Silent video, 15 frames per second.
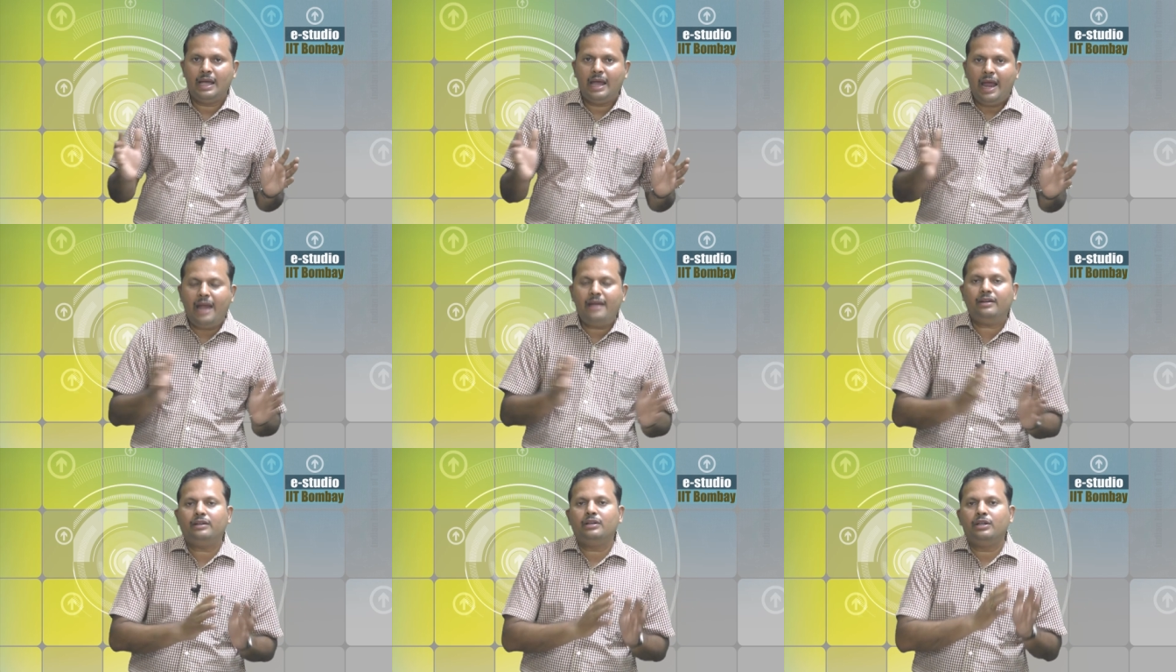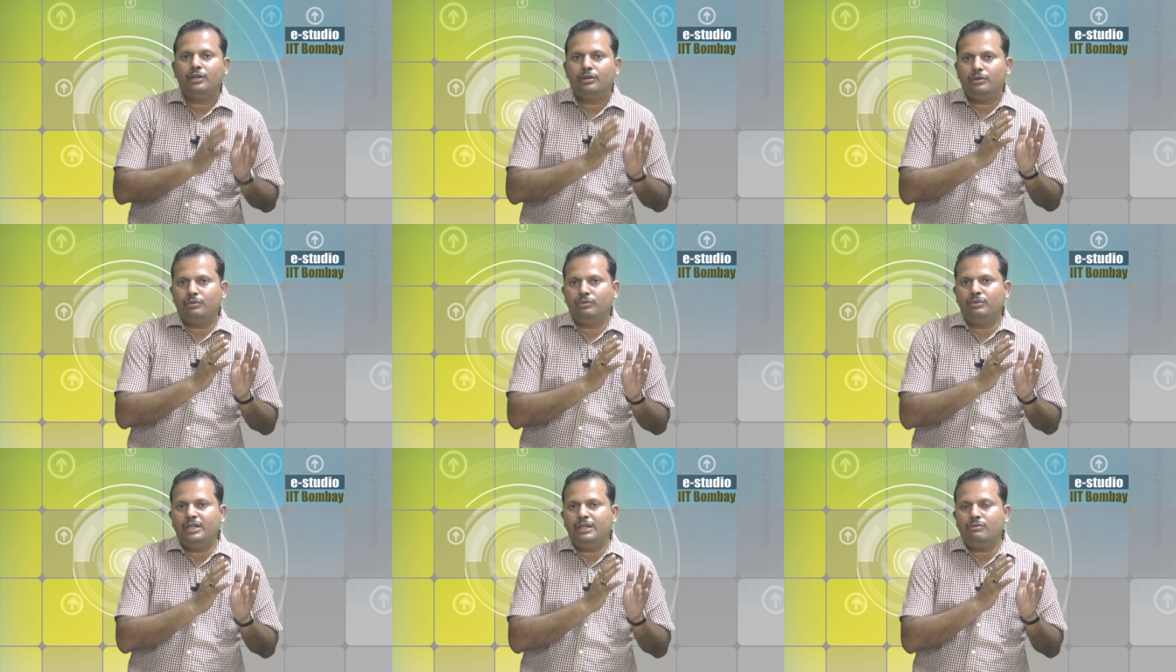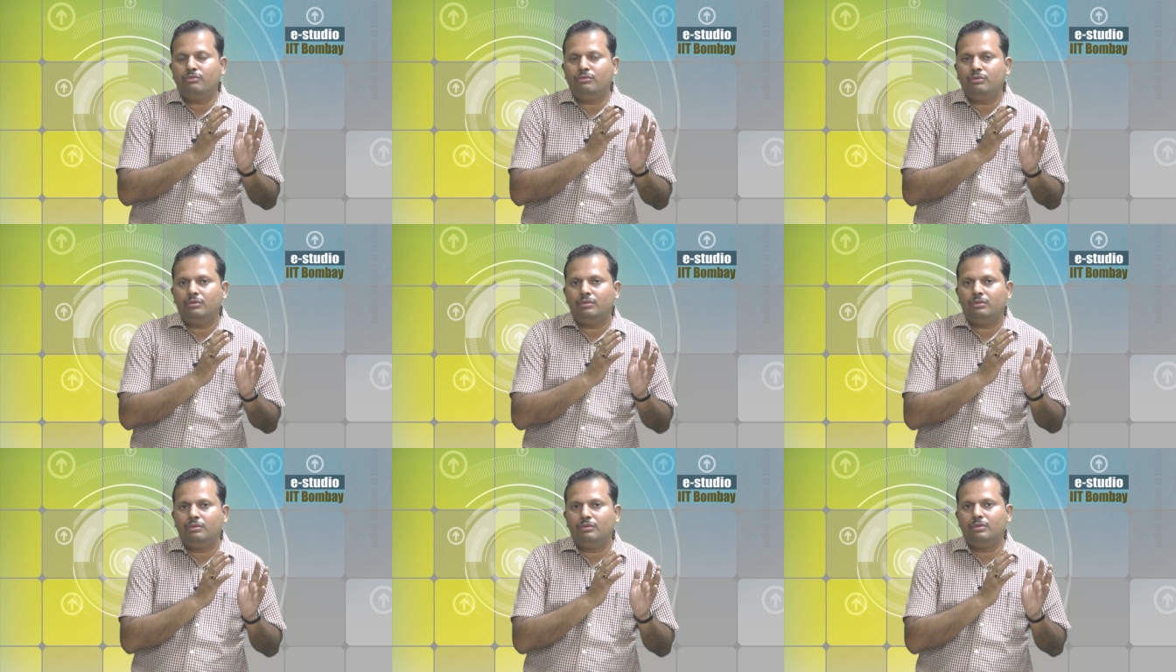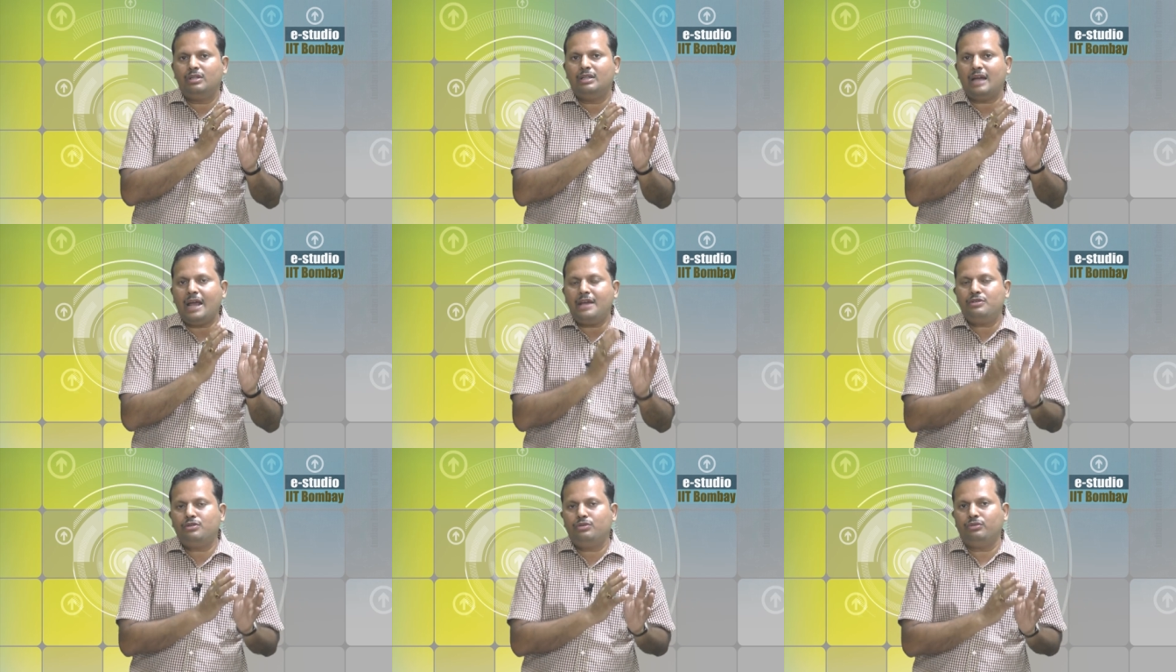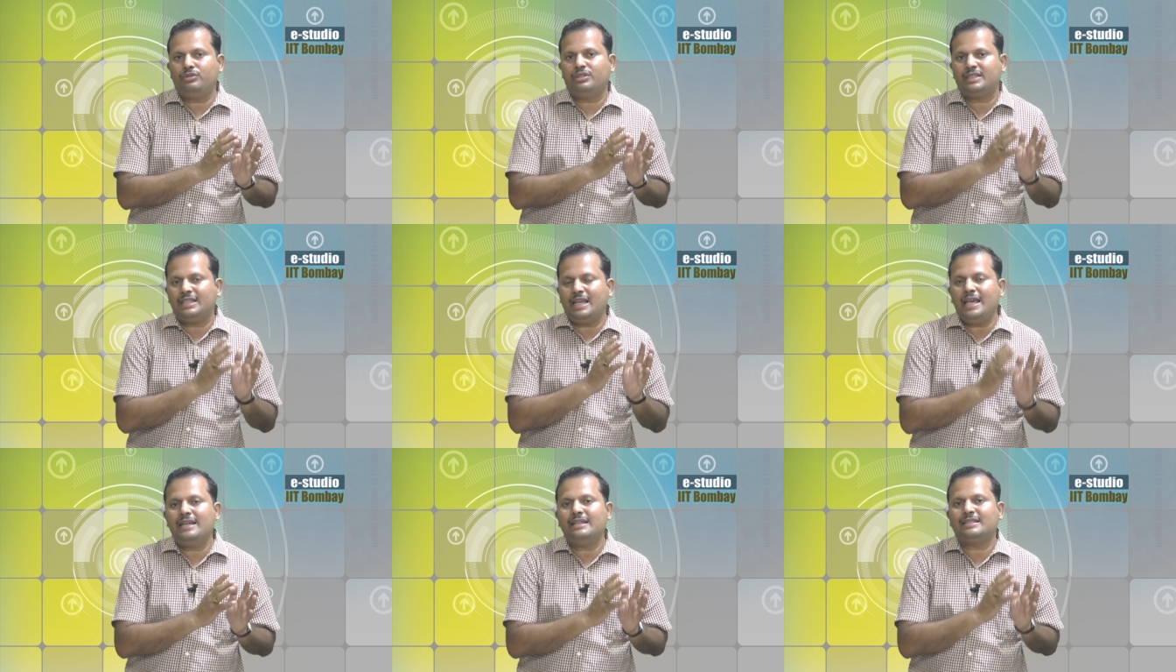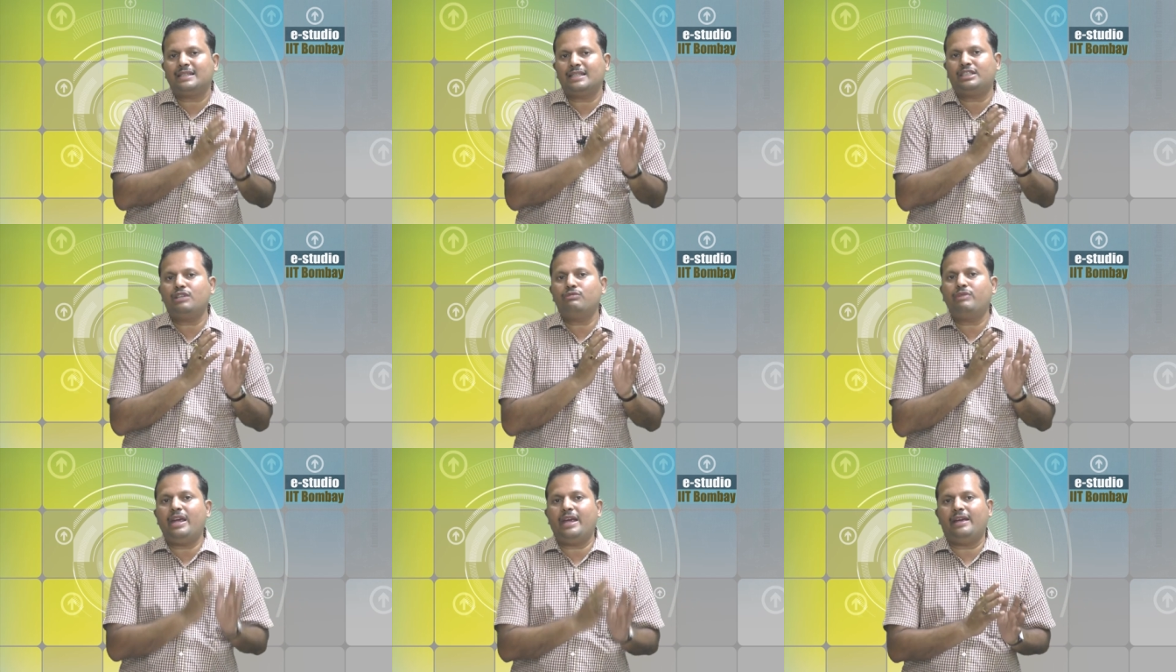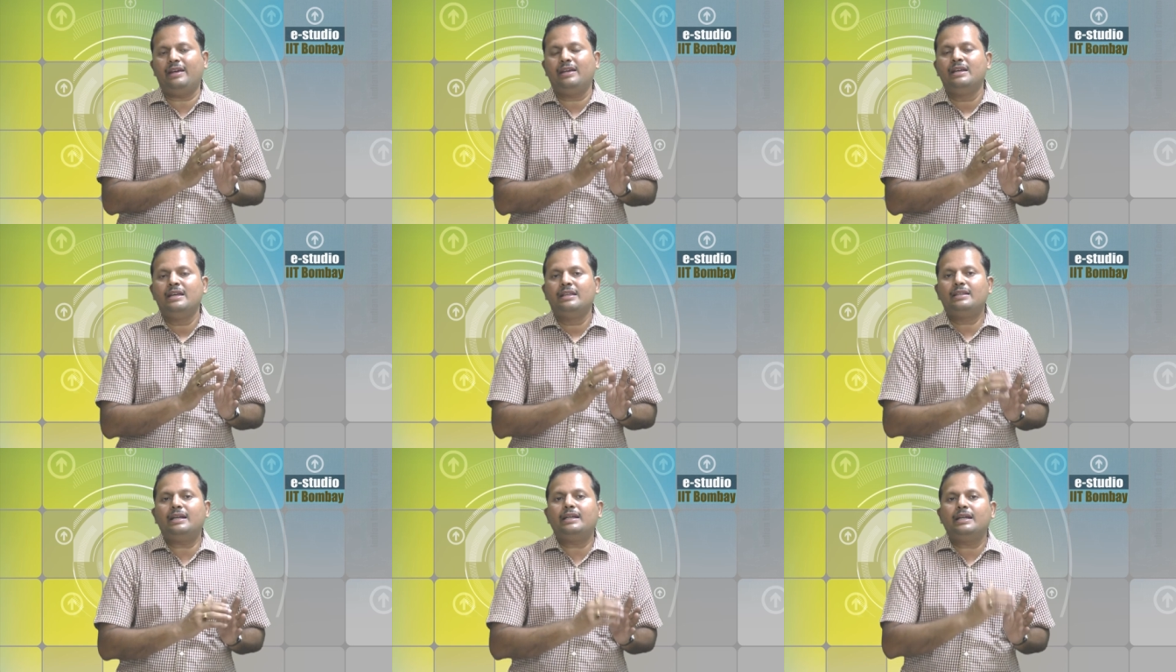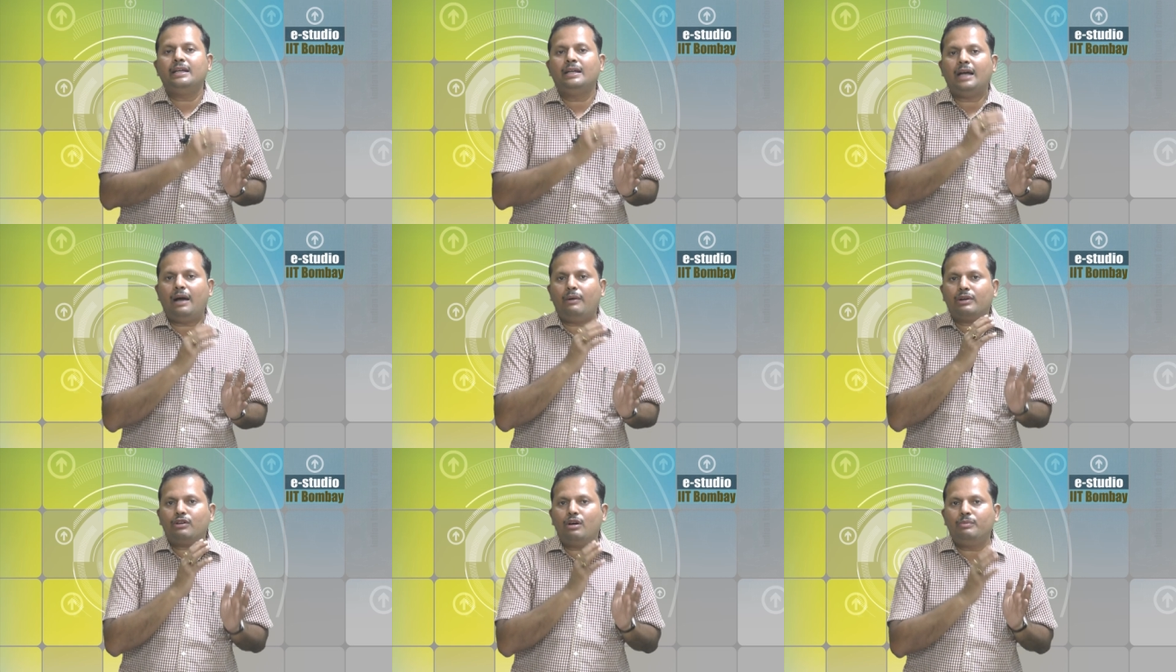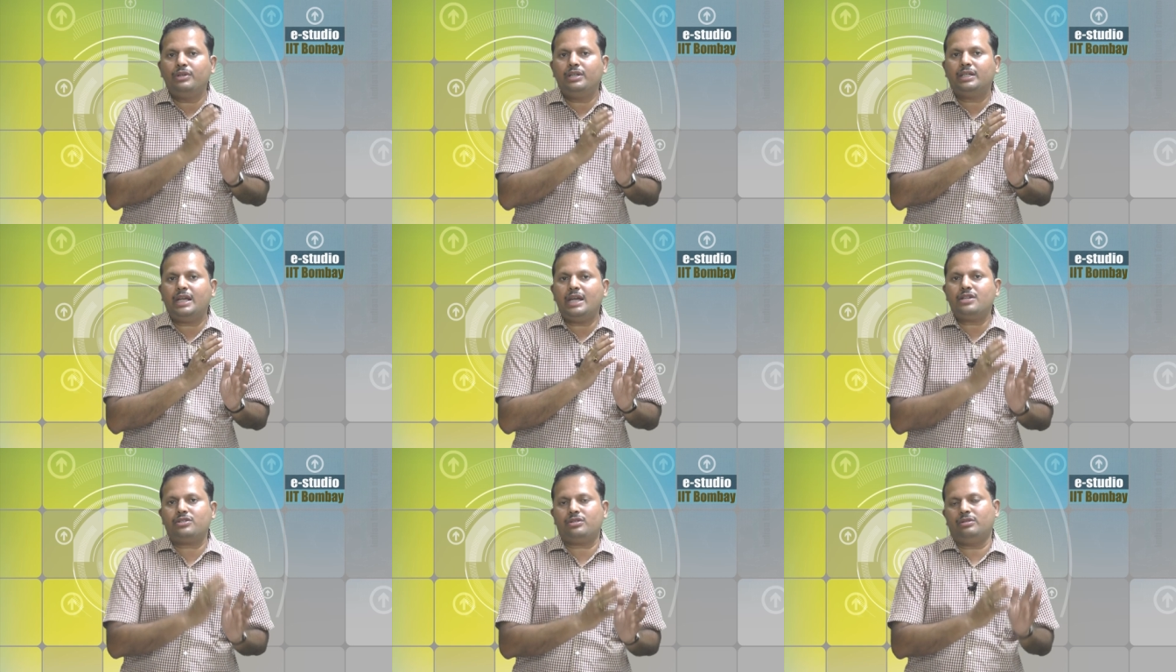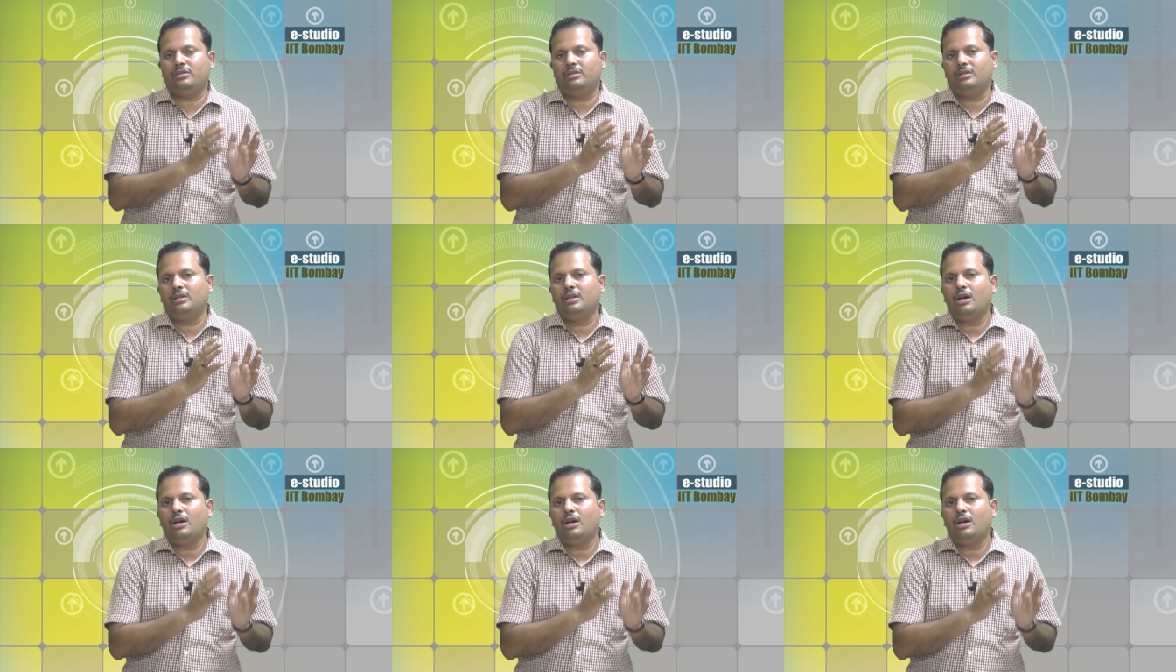and we would like to say in such a way that our communication